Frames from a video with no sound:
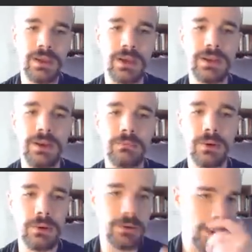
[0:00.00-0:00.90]
a
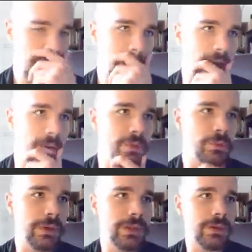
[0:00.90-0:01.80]
number uh,
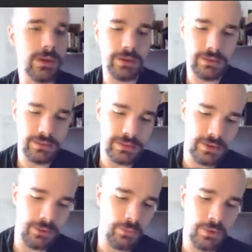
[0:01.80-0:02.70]
between, you
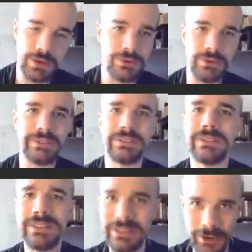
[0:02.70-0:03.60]
know, one or,
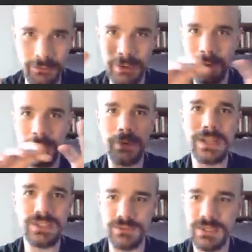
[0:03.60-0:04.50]
you know, we want a
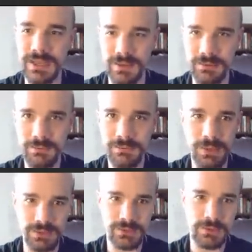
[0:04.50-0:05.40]
range of 10,
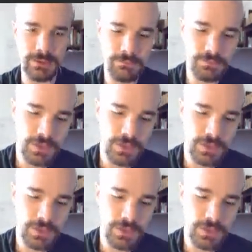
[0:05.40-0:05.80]
basically.